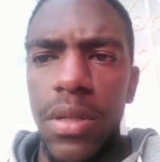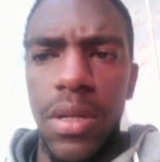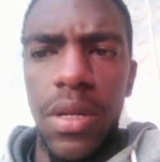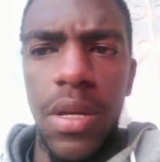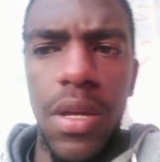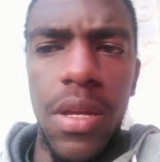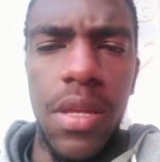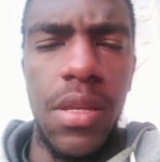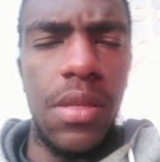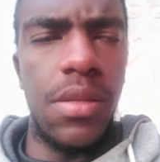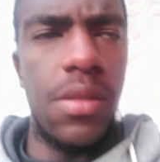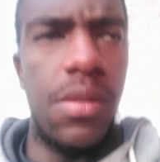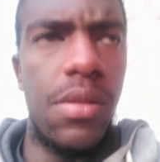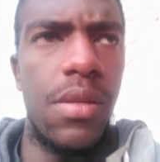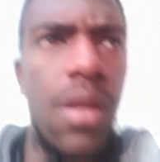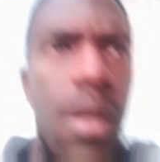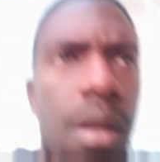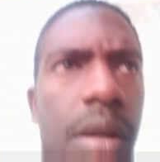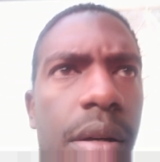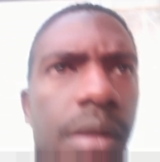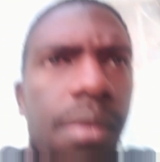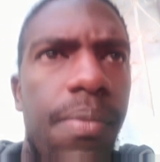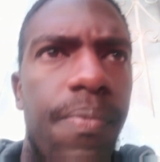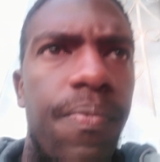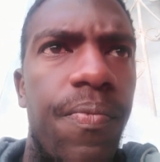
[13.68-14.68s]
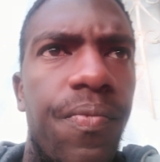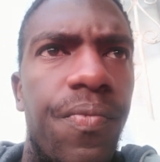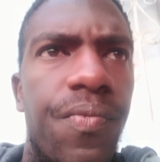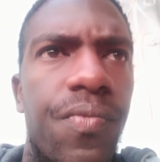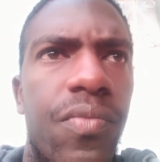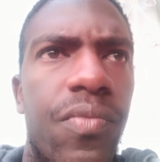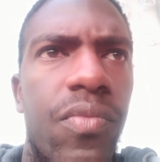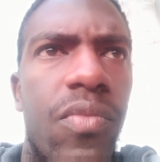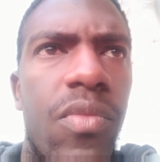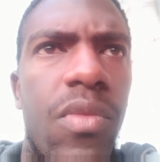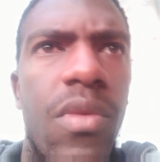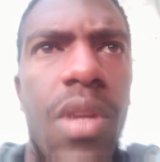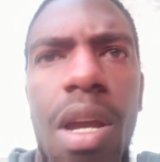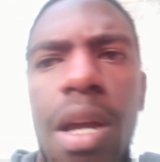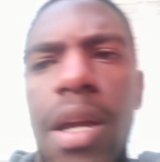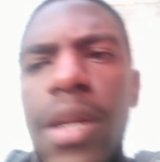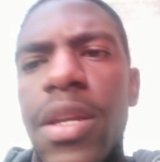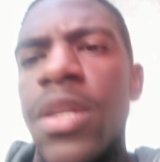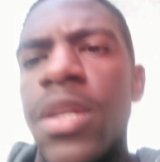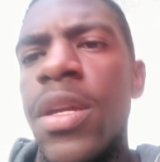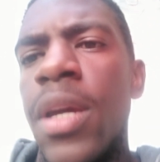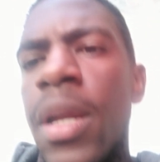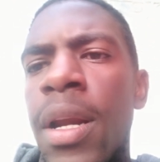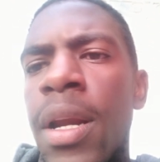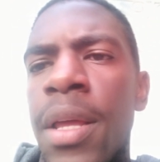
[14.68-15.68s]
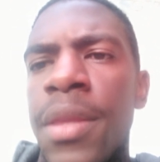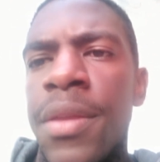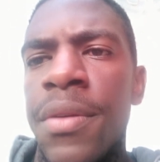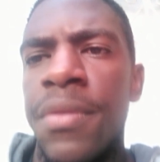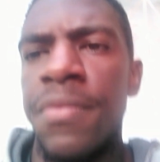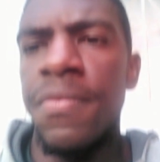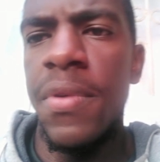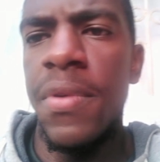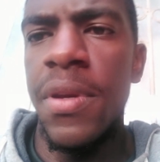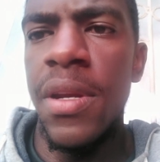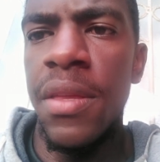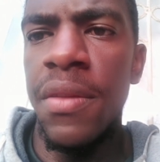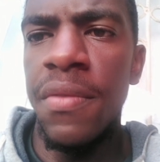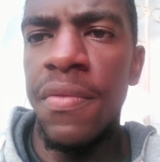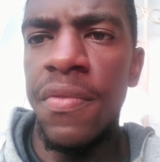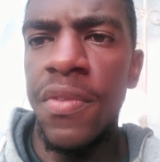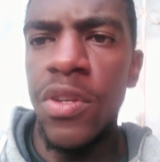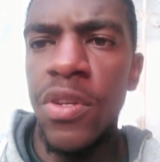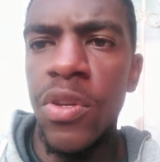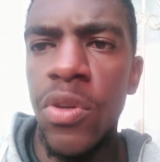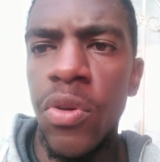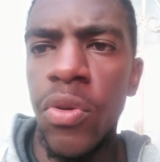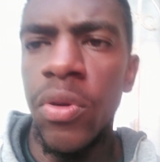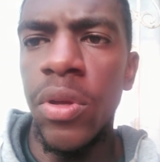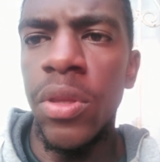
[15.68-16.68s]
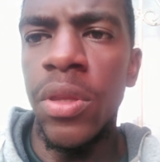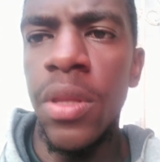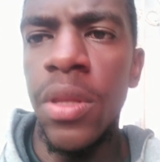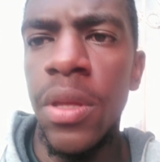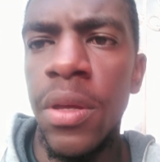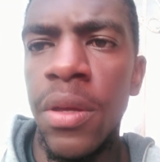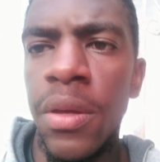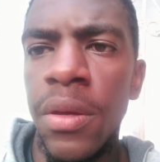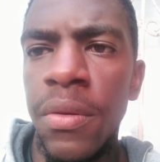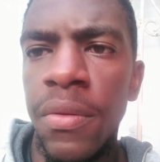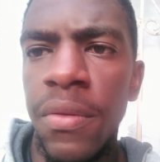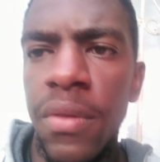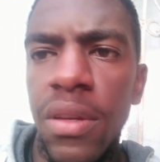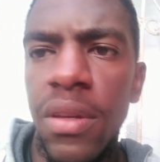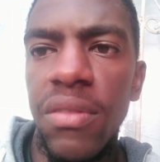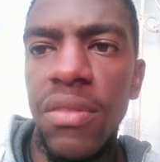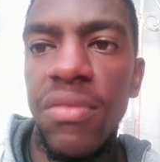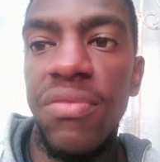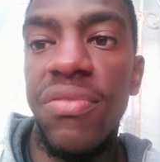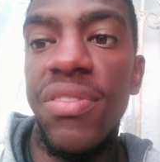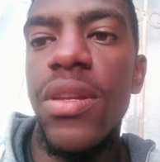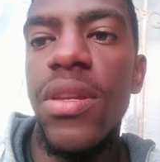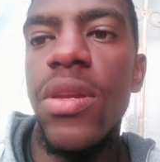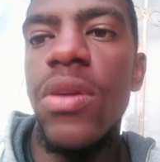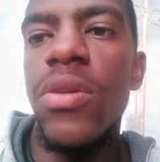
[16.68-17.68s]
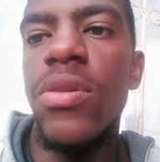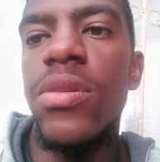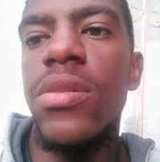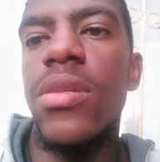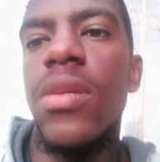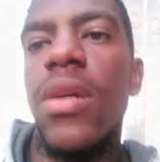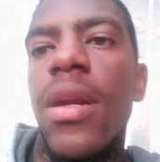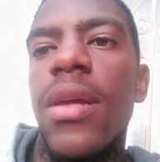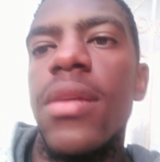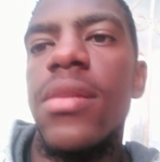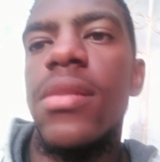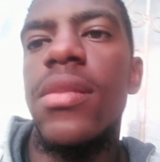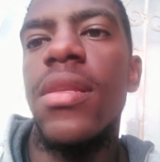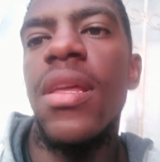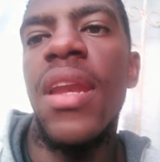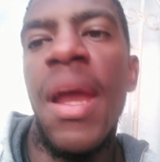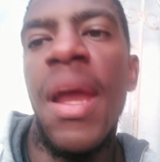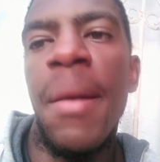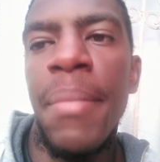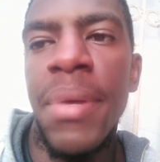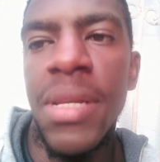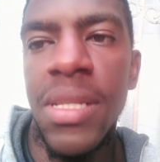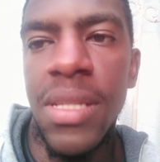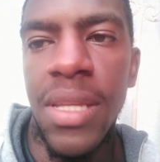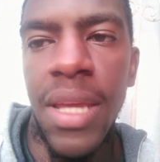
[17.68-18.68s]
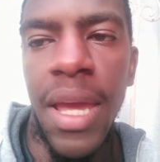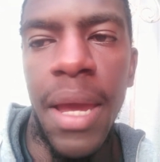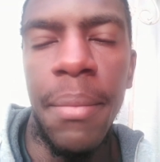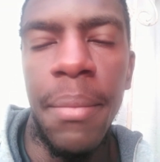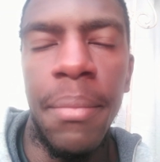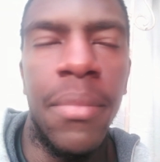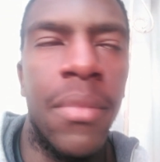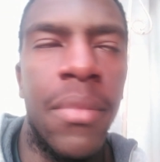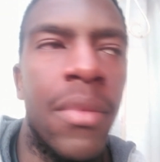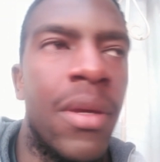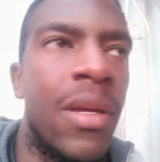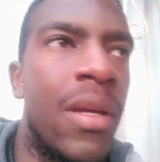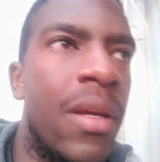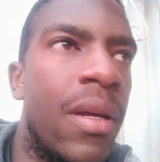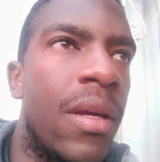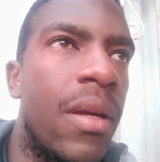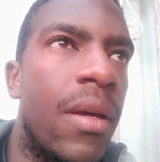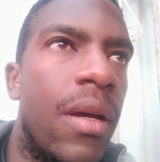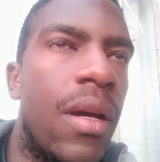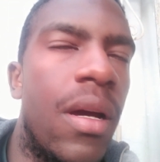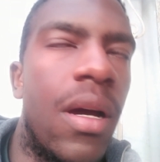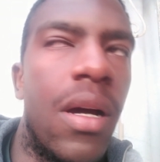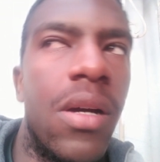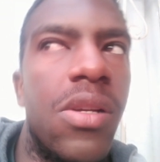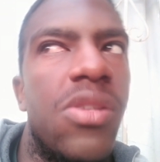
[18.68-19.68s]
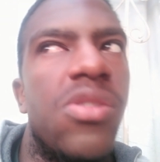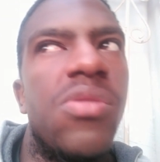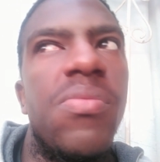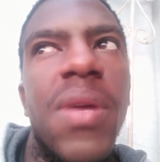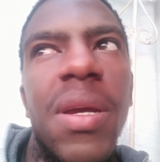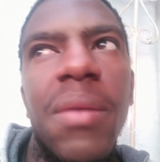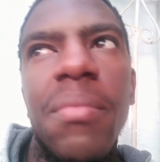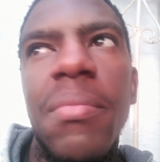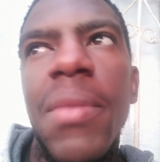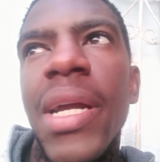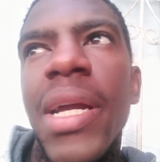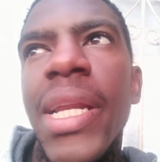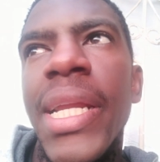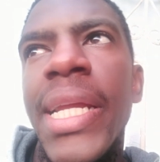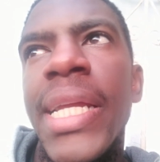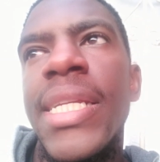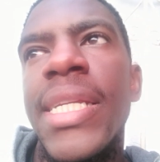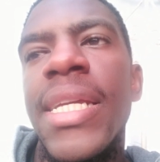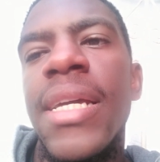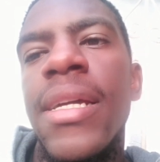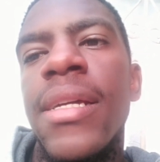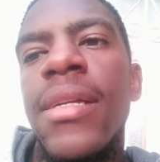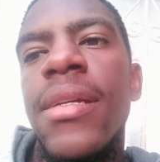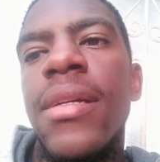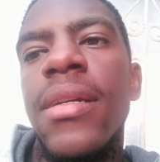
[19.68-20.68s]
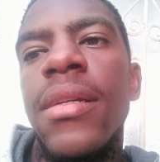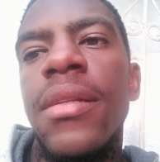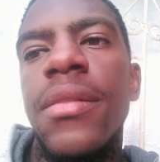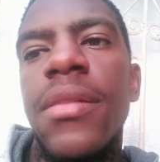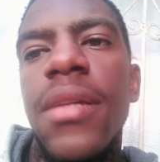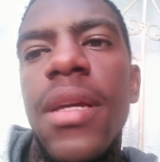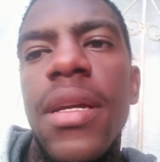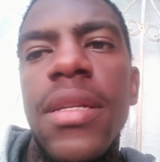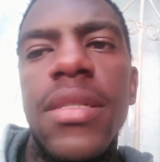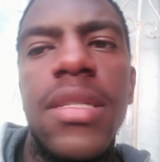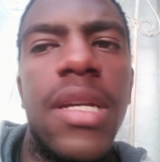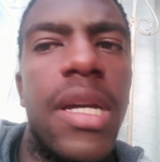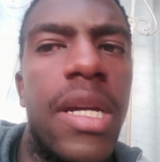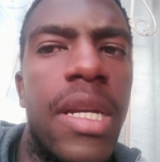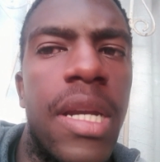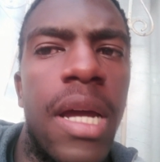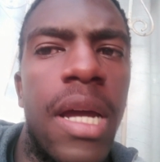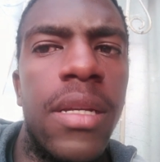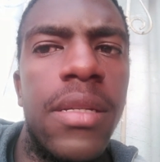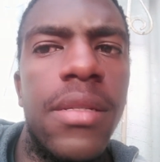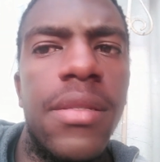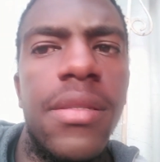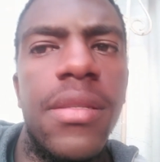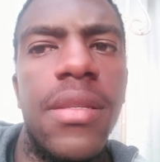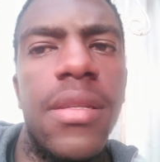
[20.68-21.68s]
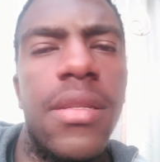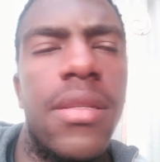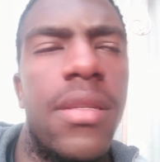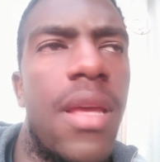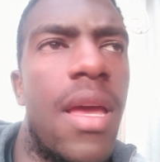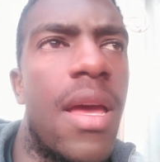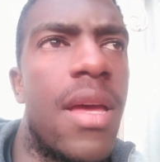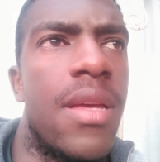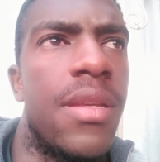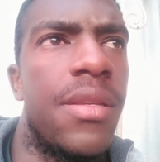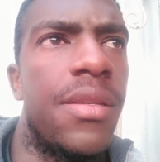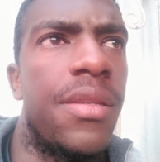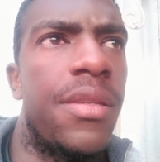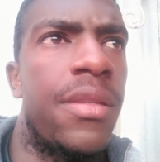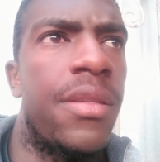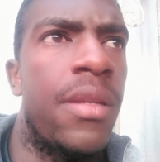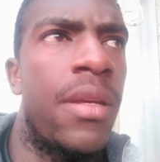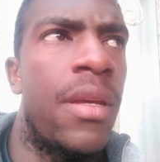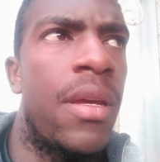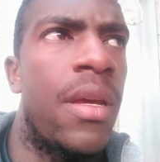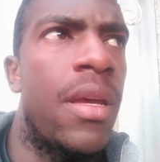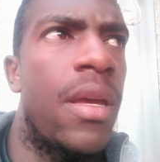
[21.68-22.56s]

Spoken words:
is another video in the video series, The Numbers Game: How to Make Money in Data Analysis as